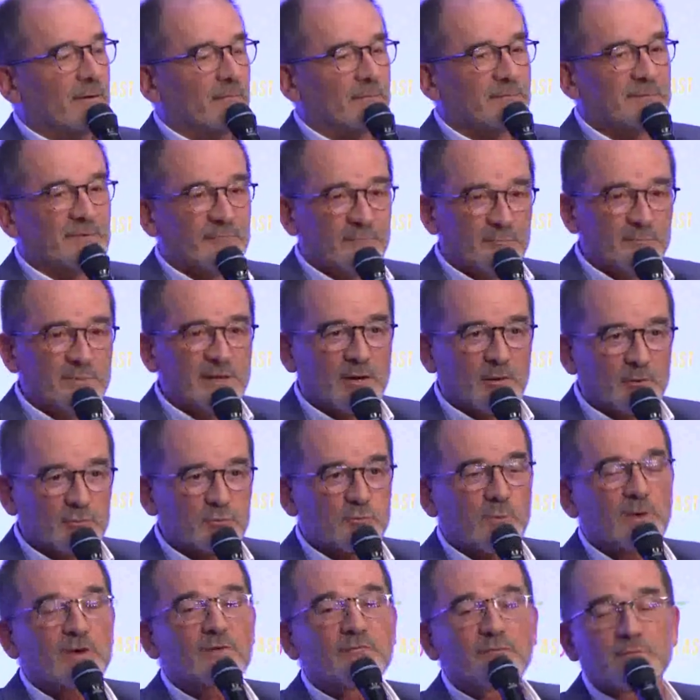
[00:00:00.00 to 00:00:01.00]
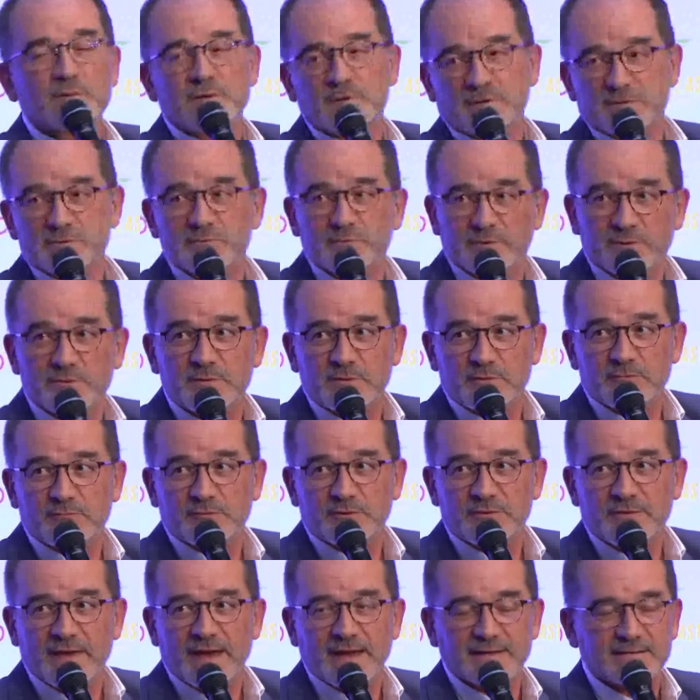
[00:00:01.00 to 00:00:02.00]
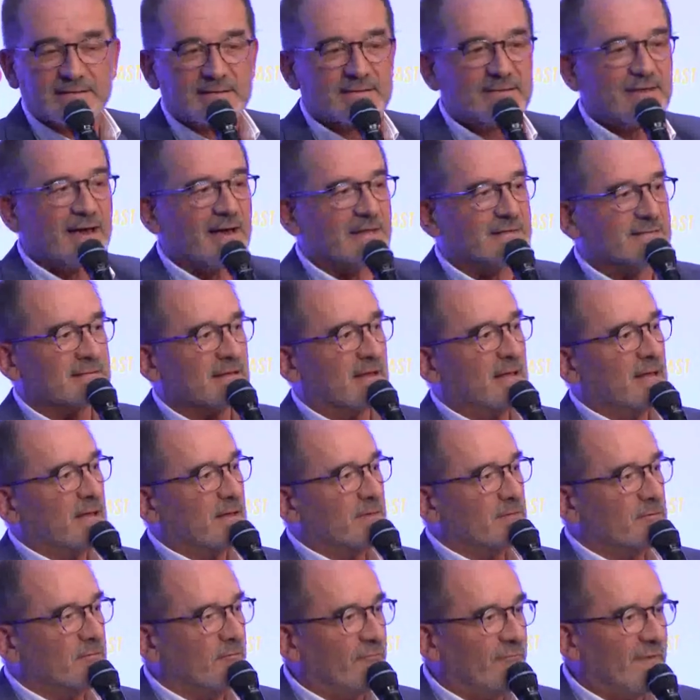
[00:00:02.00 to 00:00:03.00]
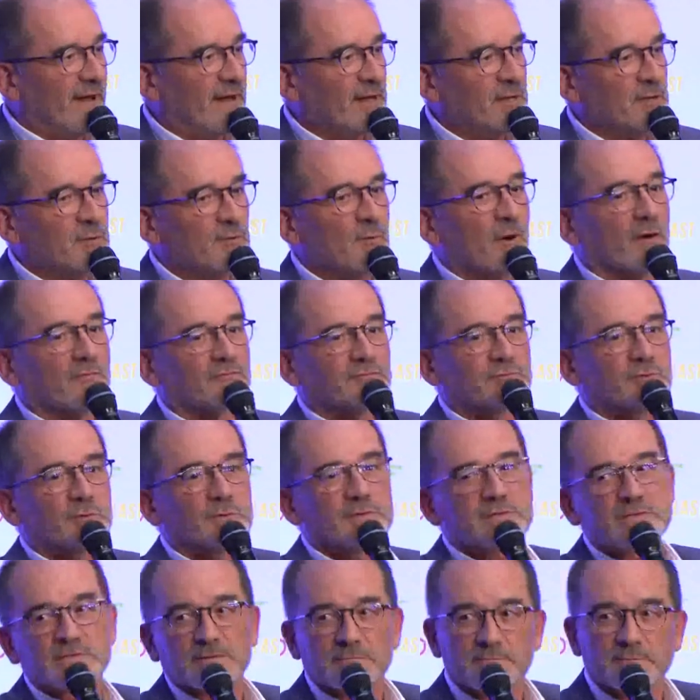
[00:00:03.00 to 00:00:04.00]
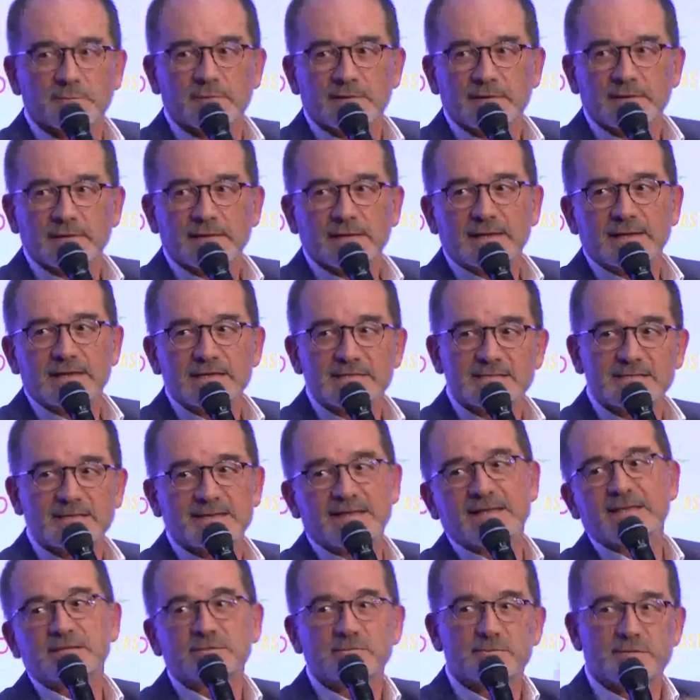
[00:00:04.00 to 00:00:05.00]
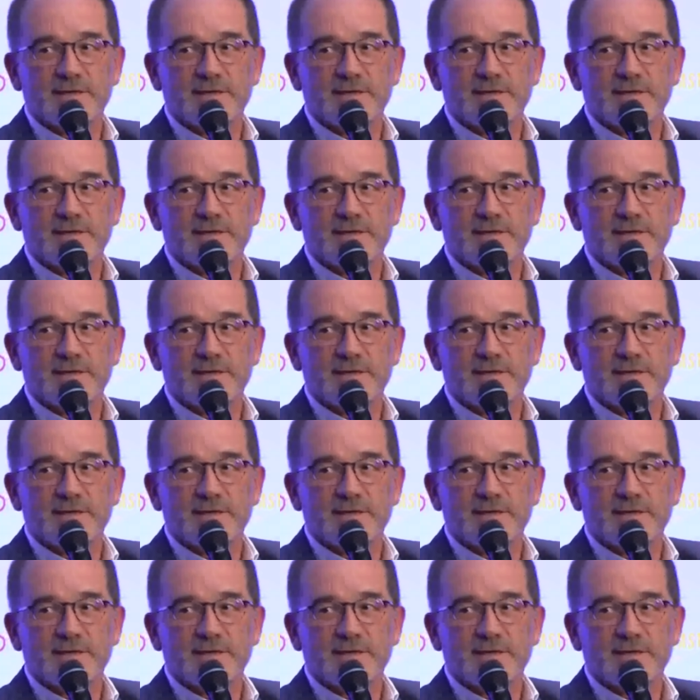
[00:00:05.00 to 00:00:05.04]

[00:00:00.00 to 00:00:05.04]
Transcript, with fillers: because one of the reasons for that is that the value of tourism is linked to